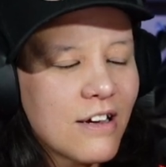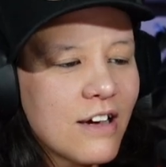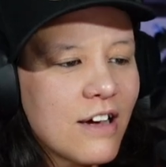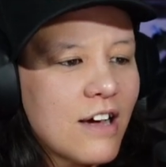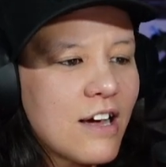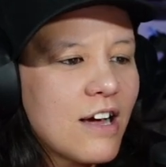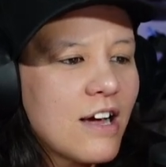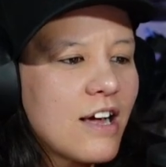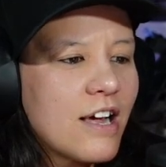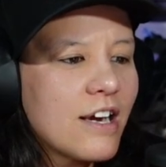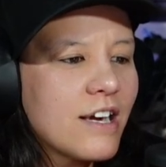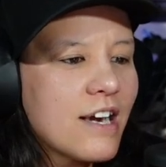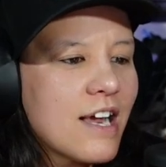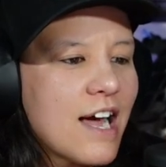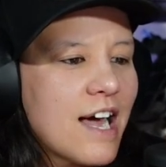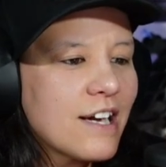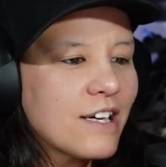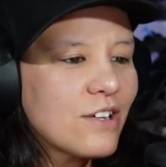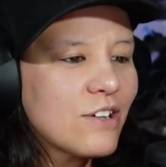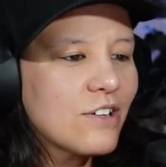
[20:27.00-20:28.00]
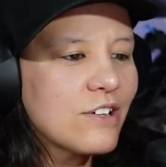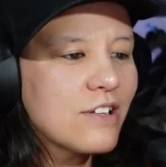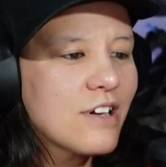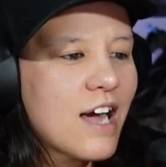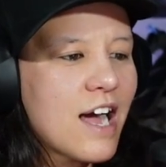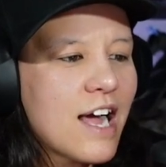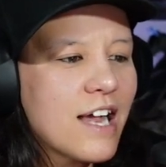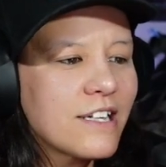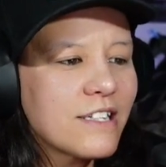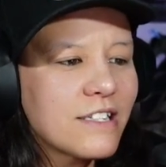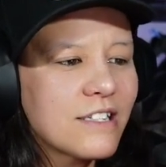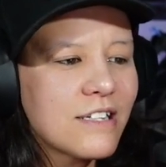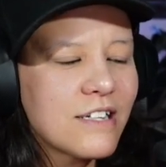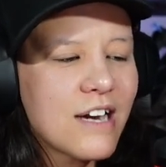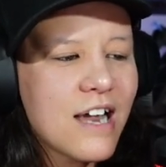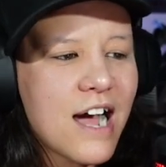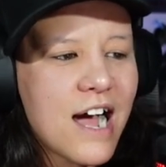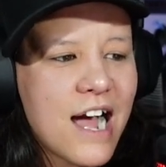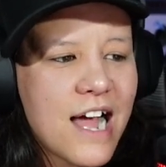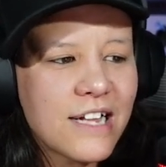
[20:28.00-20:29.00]
Uh, not, not,
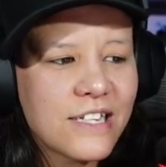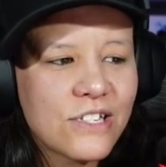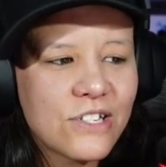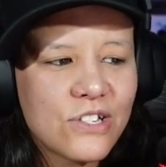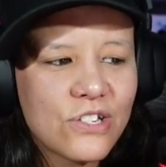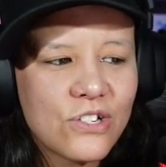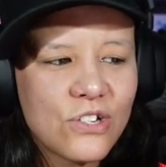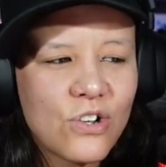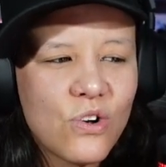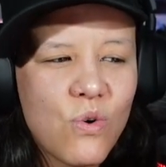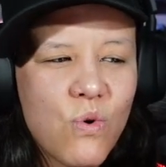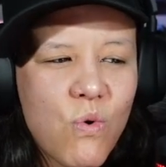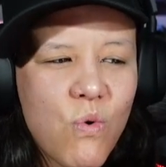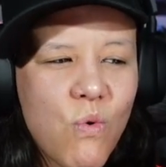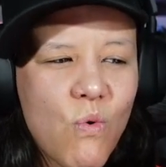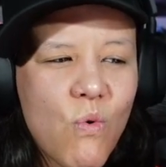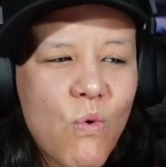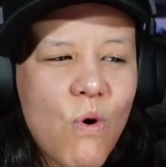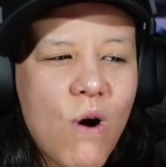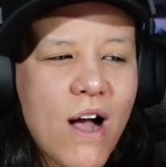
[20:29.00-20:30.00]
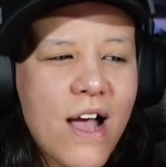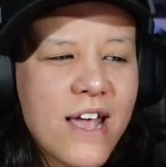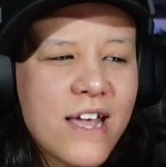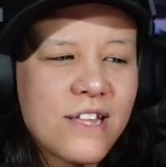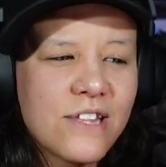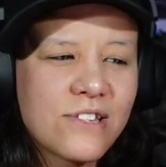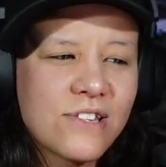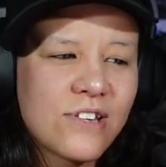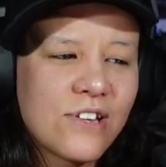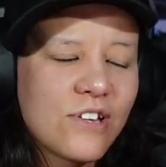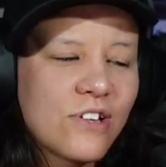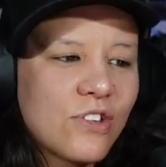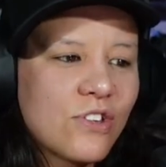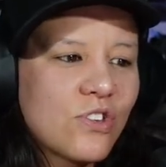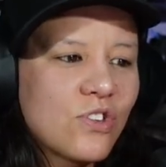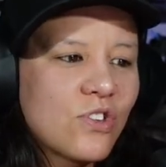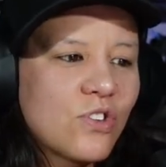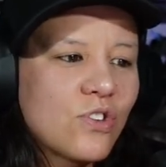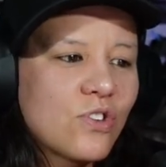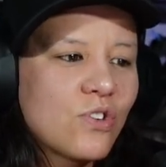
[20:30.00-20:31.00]
not quite
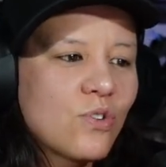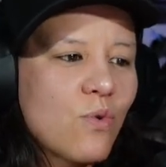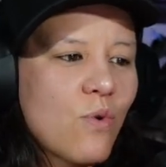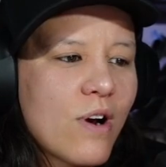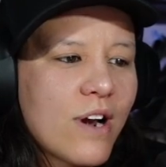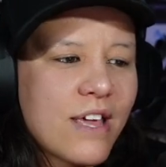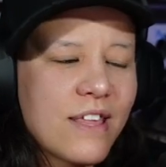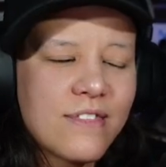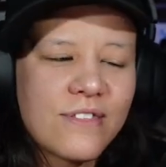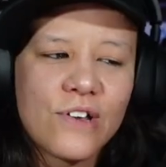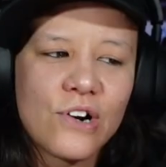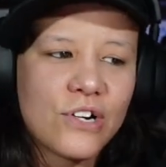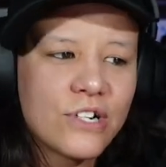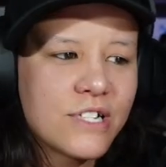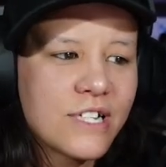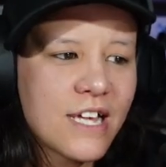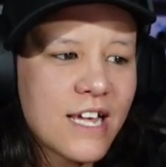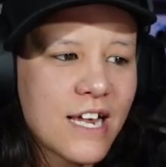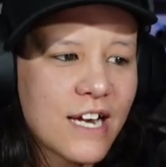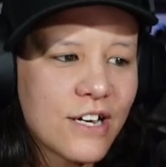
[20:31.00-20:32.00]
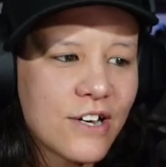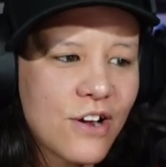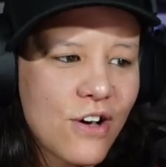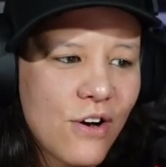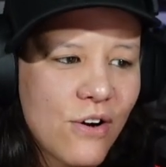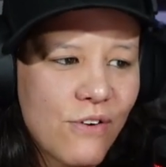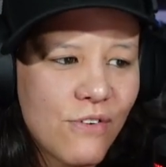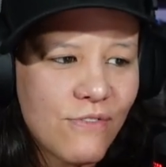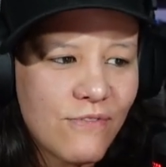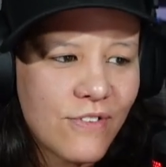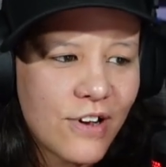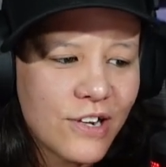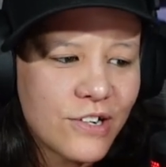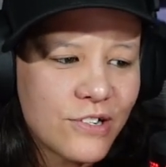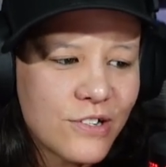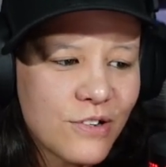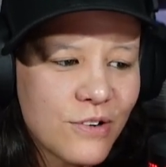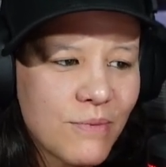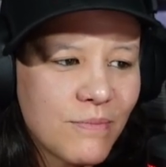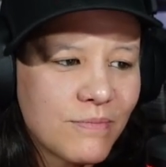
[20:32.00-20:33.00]
2013. No, Von
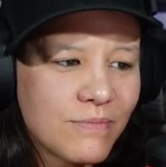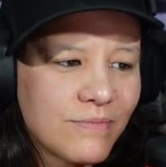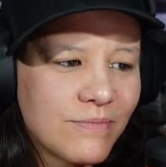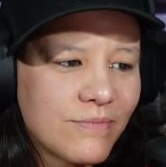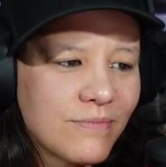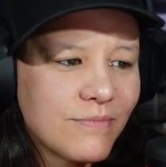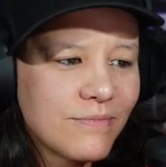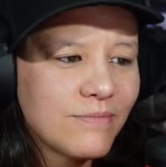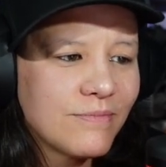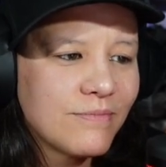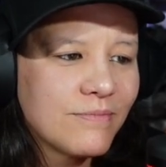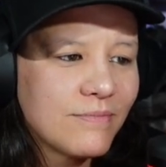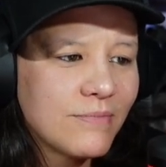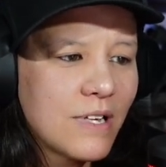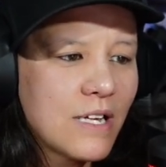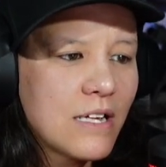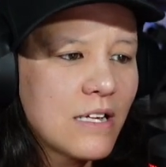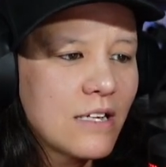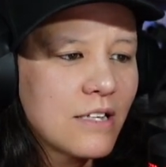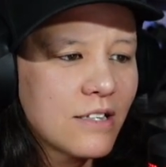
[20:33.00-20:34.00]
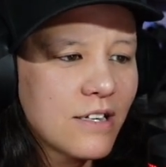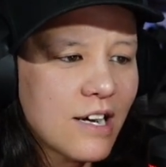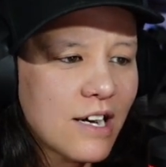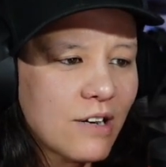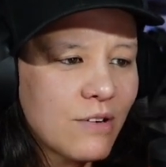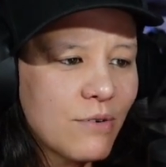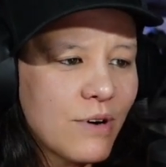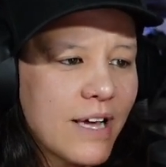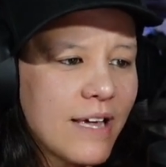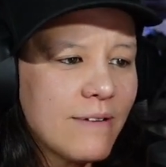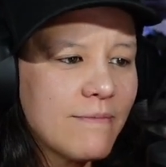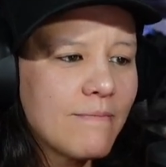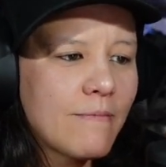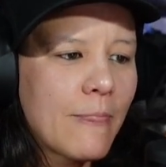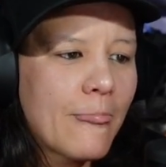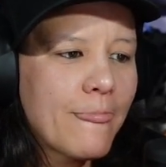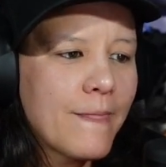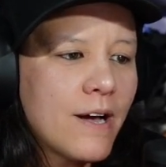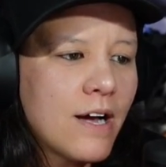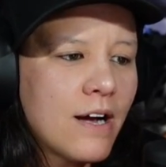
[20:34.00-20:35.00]
Doom. Not quite.
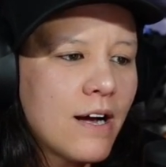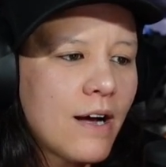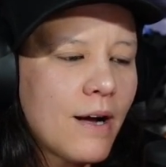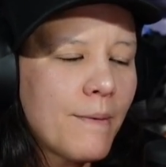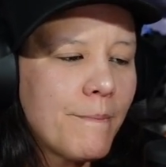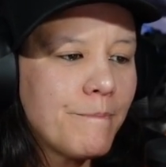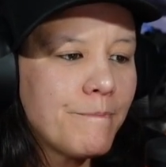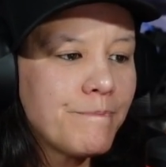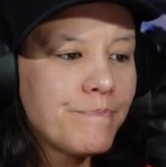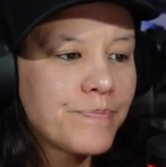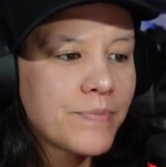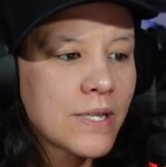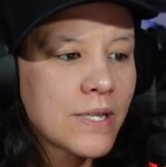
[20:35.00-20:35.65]
Um,